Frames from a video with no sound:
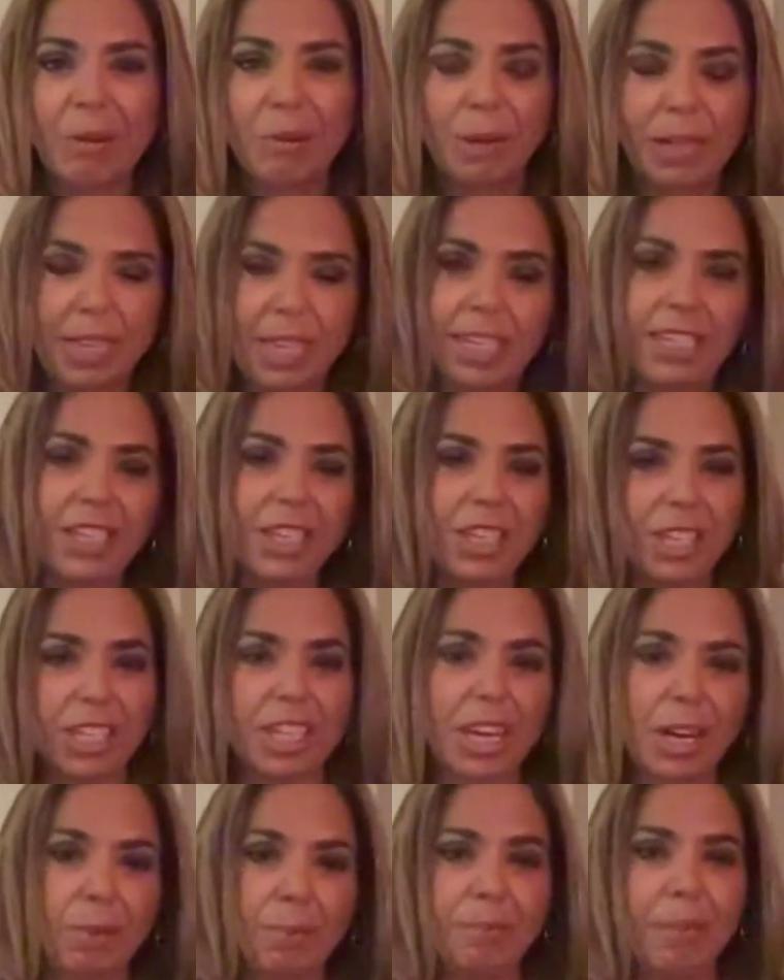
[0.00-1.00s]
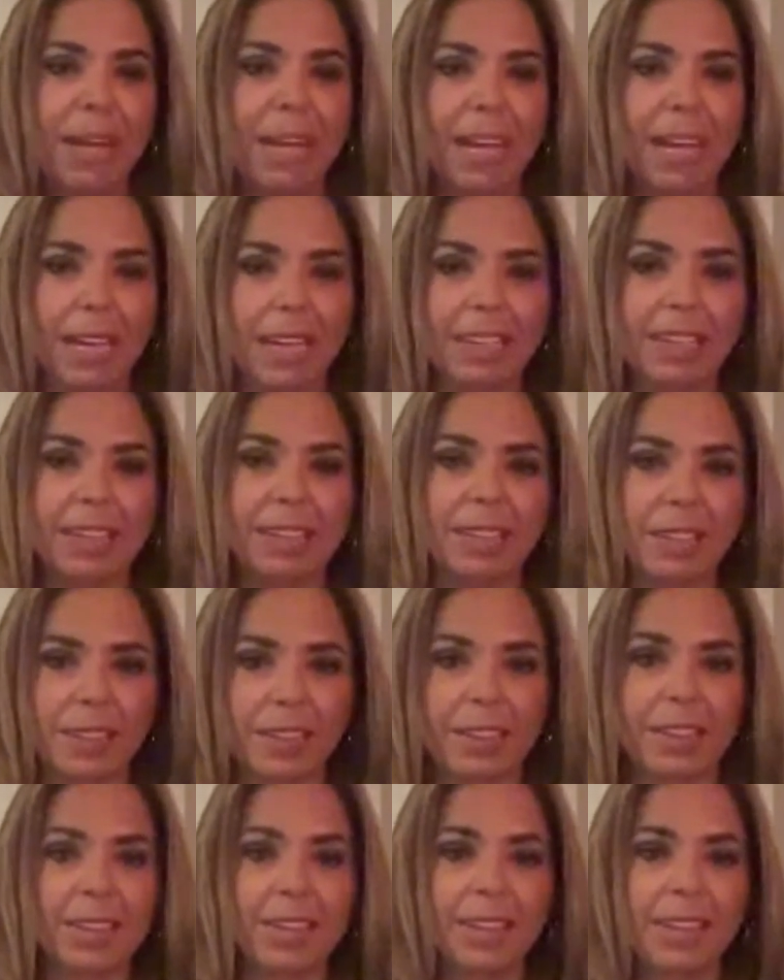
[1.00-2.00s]
"We need you to come back
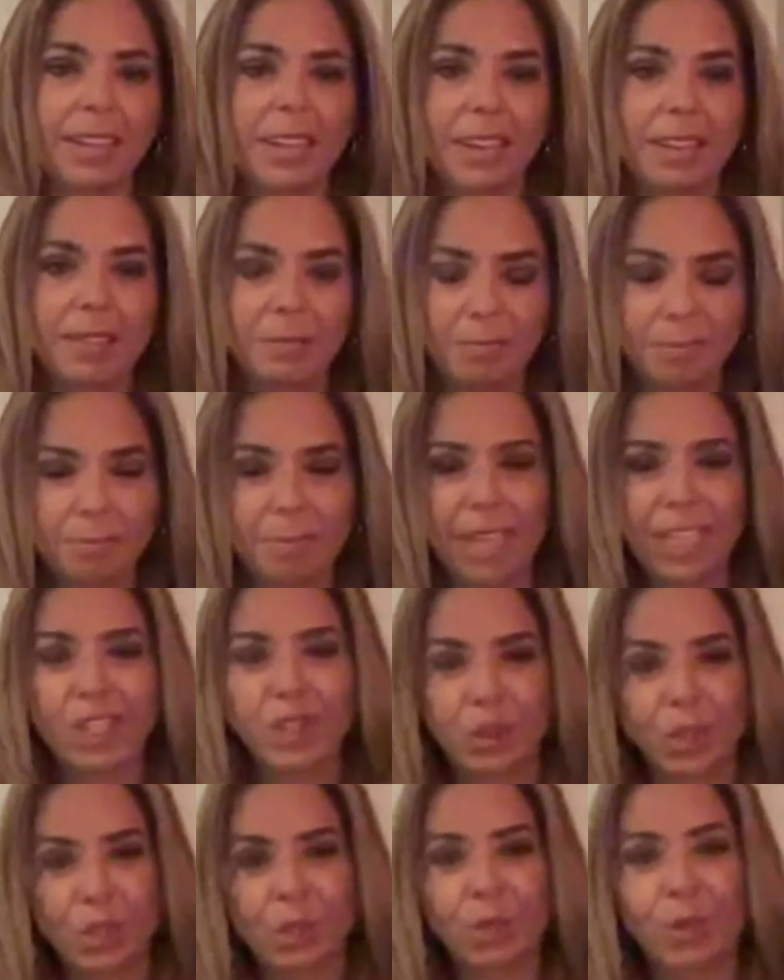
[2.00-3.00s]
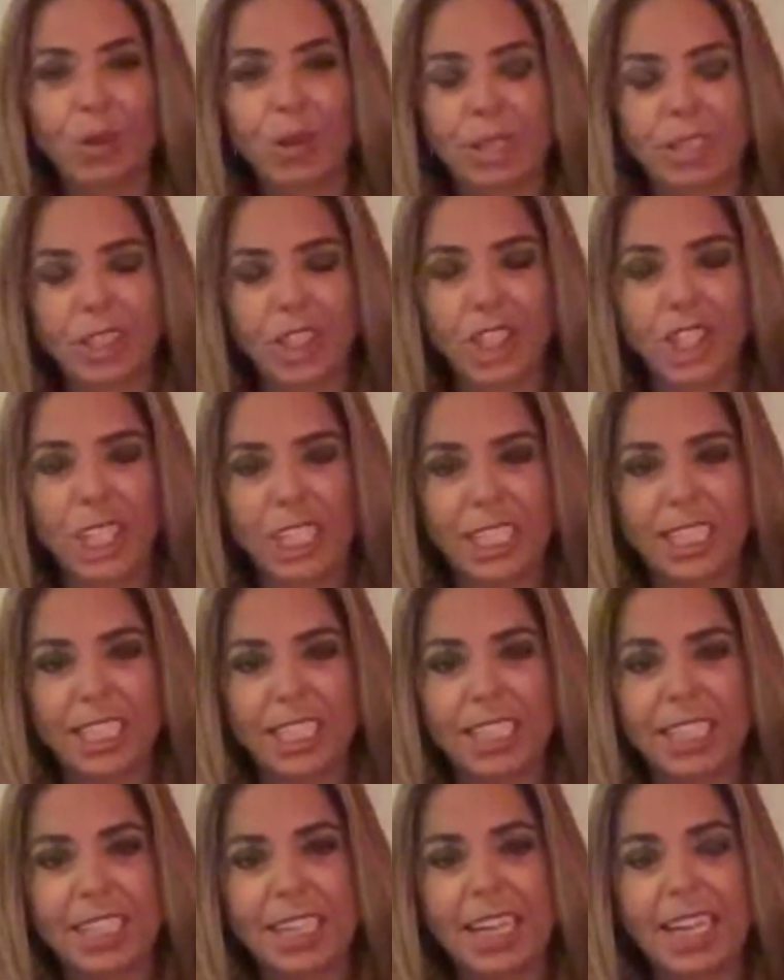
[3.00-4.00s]
to make sure you're all
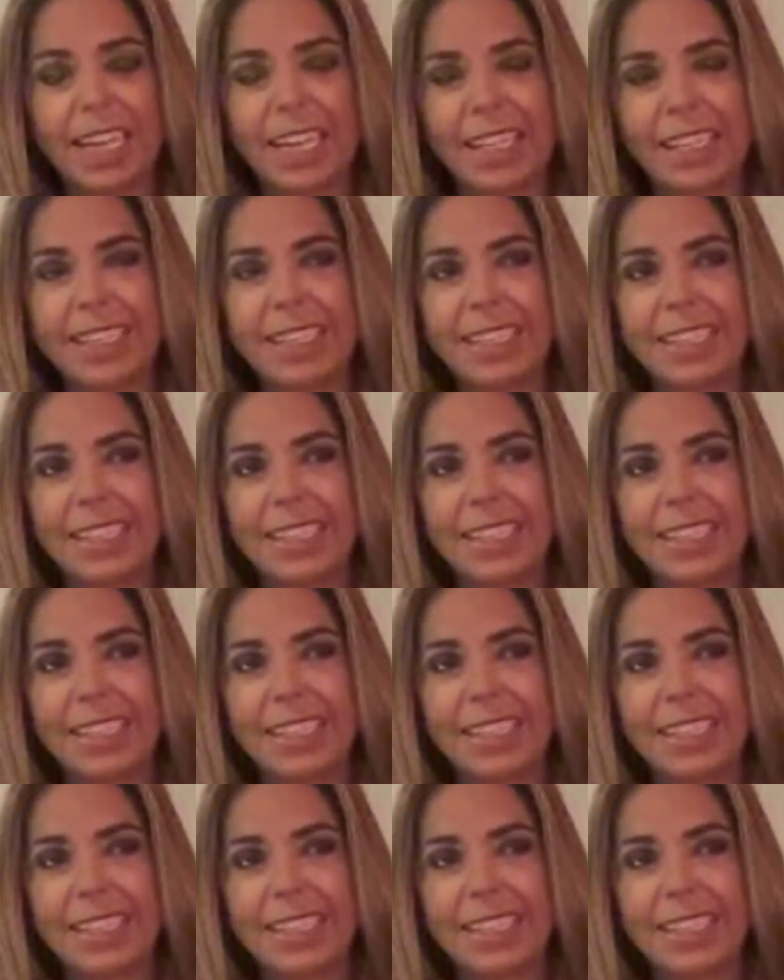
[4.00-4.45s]
legit." And